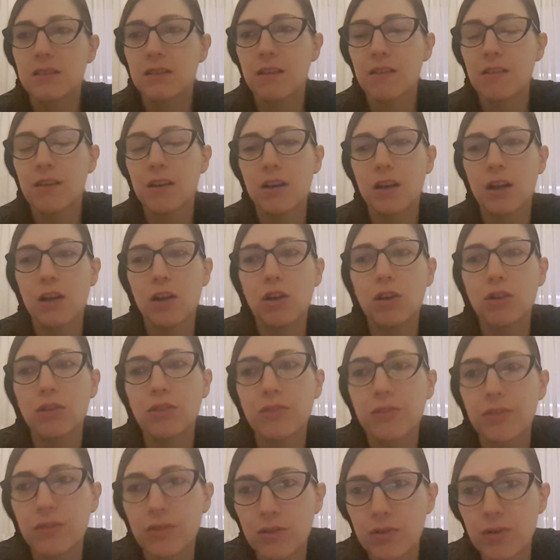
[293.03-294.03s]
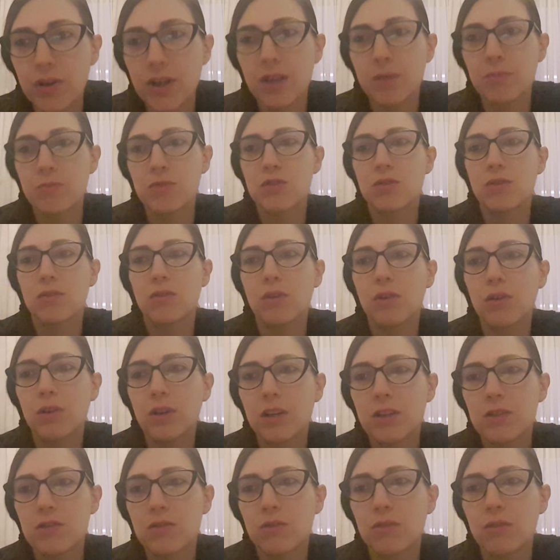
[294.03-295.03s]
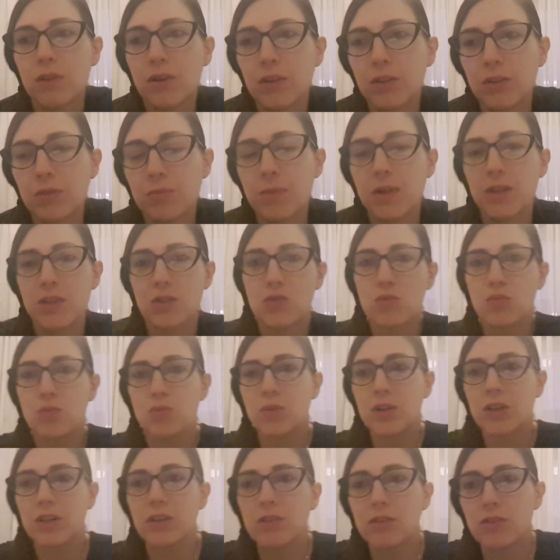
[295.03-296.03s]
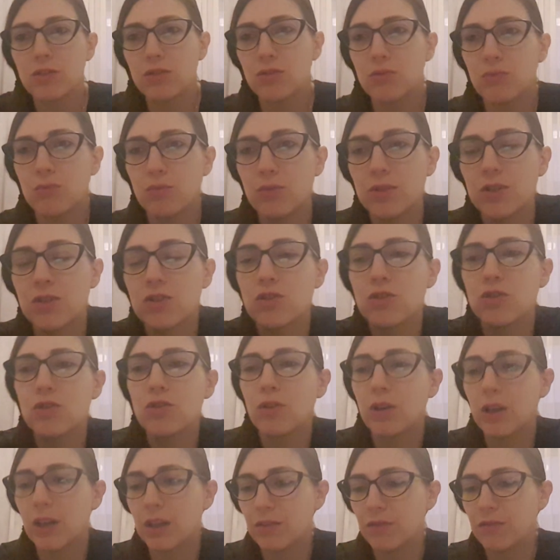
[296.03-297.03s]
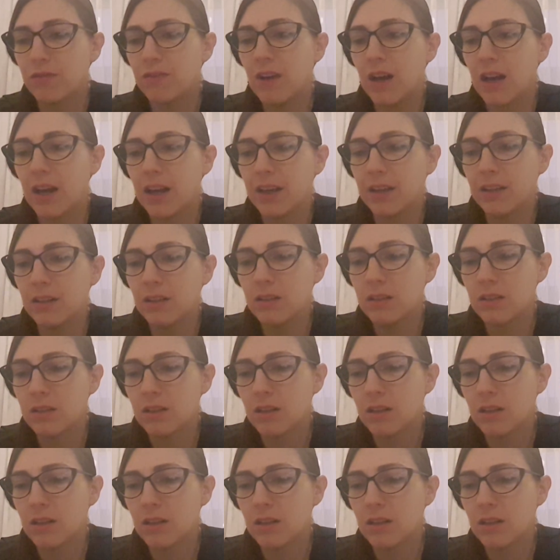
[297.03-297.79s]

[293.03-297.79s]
there are a lot of creams or oils or ointments which you can find.